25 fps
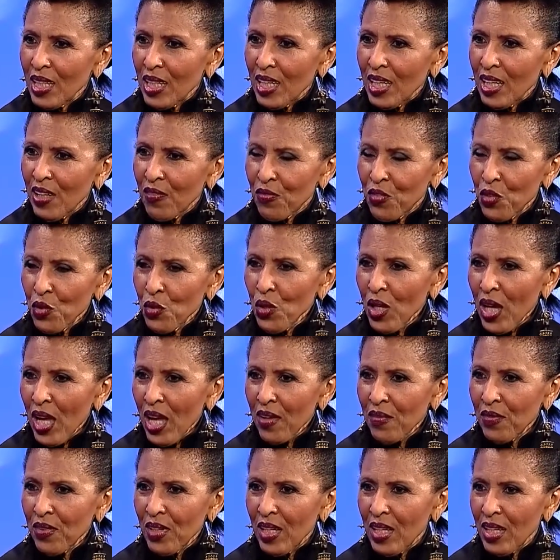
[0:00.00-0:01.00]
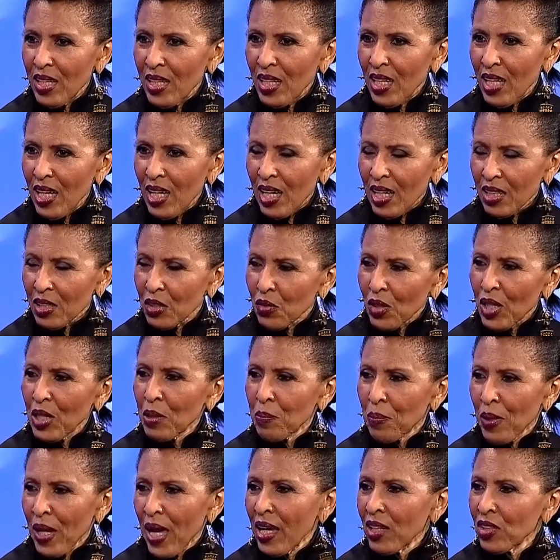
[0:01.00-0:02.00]
if you have a
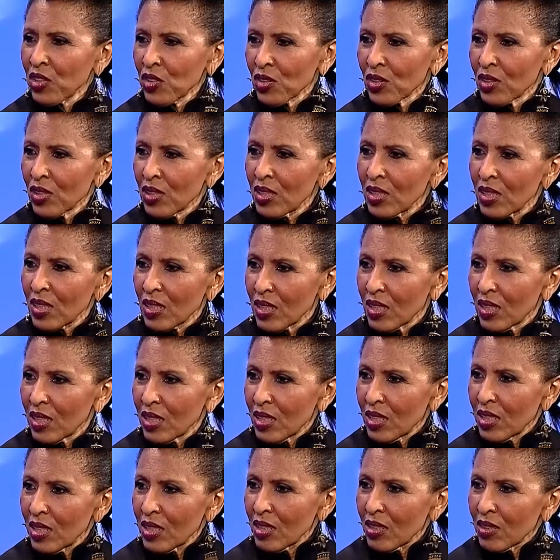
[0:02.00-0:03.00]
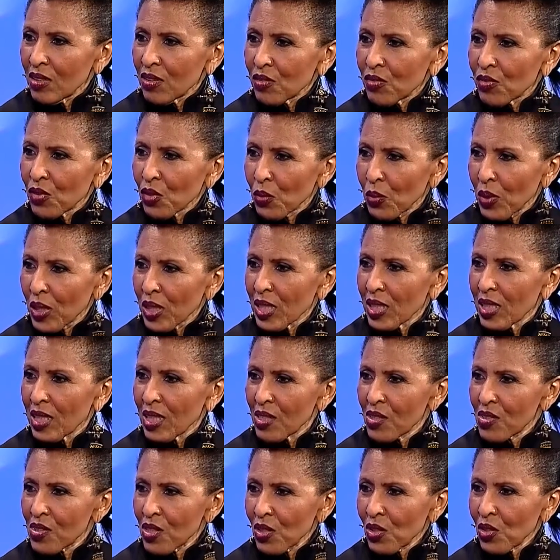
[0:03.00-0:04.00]
great passion for what it
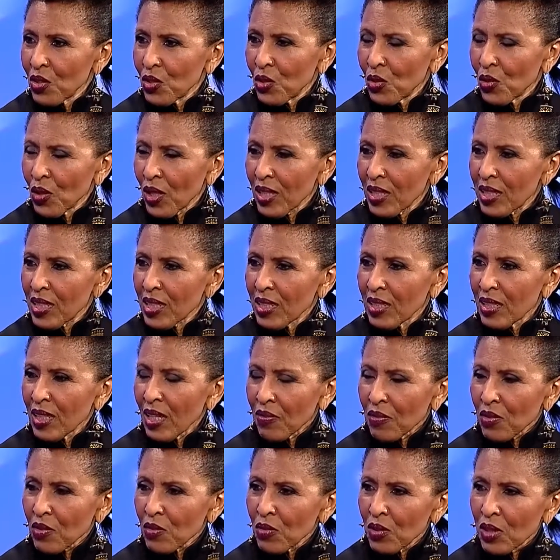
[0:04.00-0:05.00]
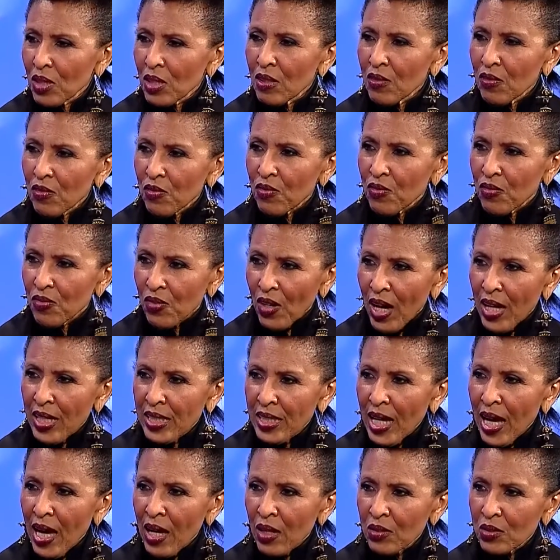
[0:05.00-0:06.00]
is that you do, I think you have to really
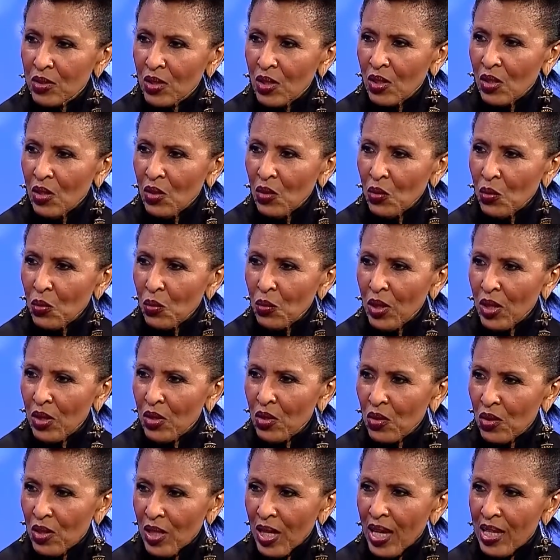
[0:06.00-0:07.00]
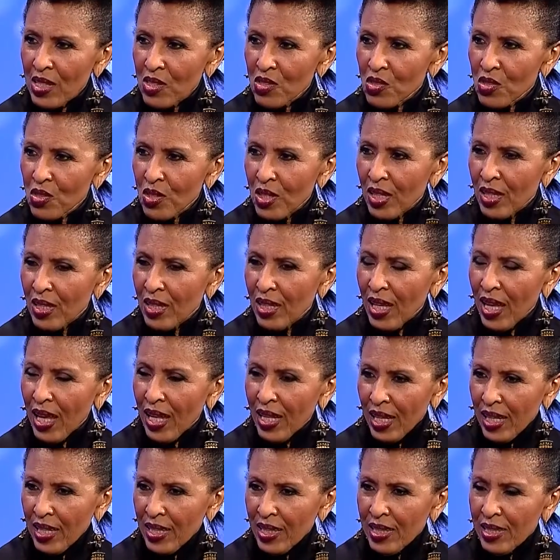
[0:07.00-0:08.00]
find out whether that's, and
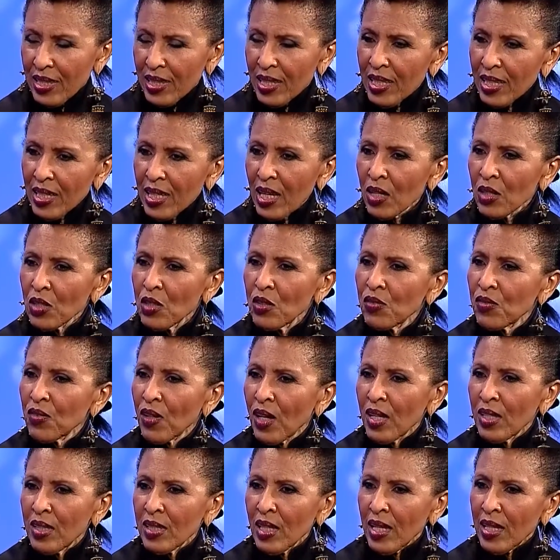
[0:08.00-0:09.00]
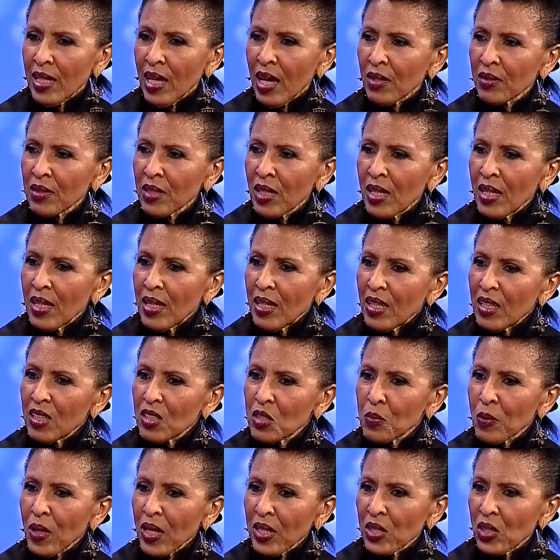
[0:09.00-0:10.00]
I think how you find that out
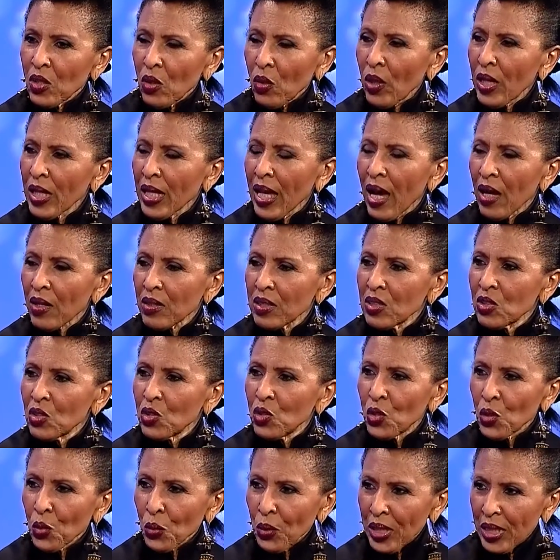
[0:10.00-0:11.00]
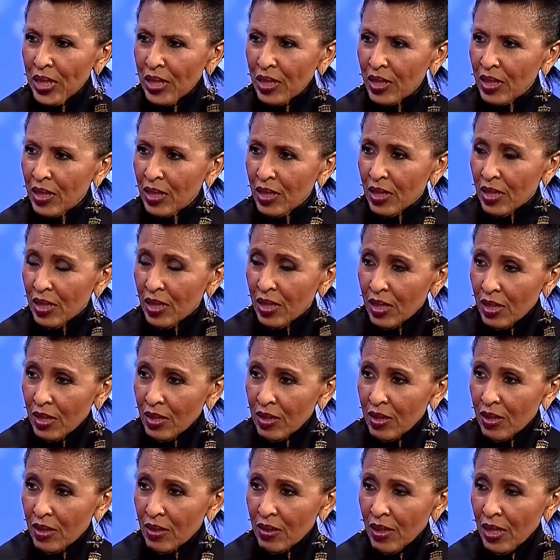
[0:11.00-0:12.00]
is by going out and doing,
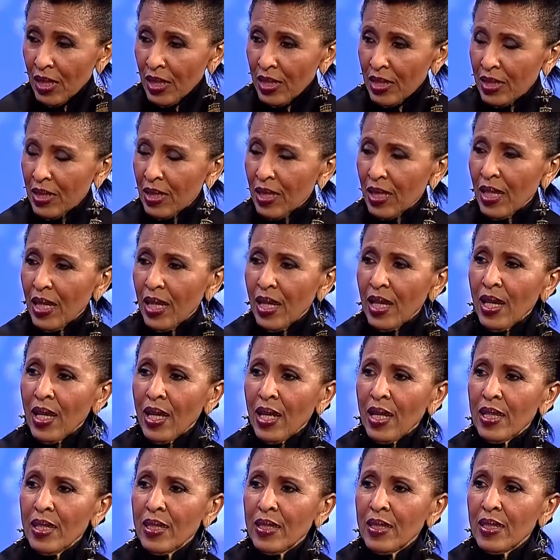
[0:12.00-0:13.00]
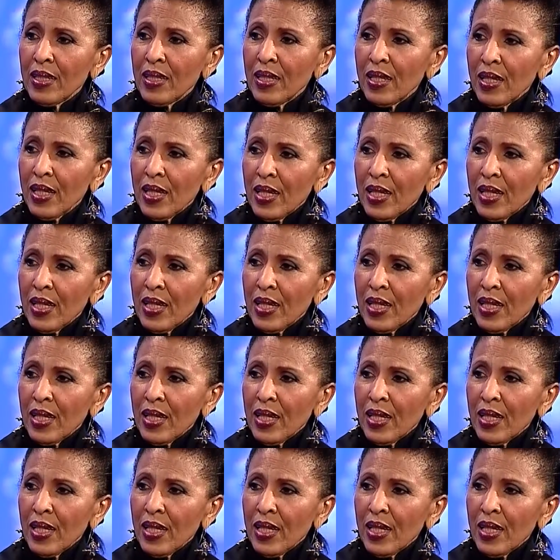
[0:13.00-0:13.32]
right? And